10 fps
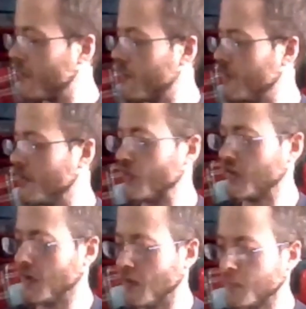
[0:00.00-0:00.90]
It does
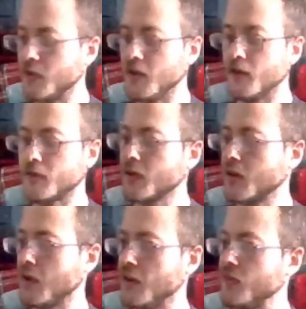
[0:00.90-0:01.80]
need a cleaner
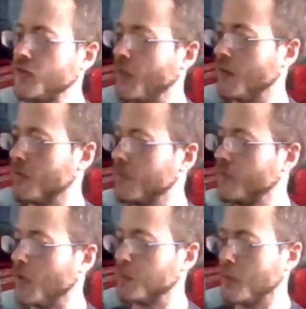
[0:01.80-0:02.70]
case, though, so
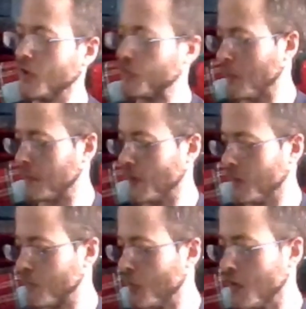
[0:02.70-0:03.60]
I'll probably swap it out
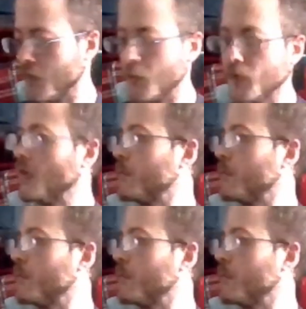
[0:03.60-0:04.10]
with one of the ones I'm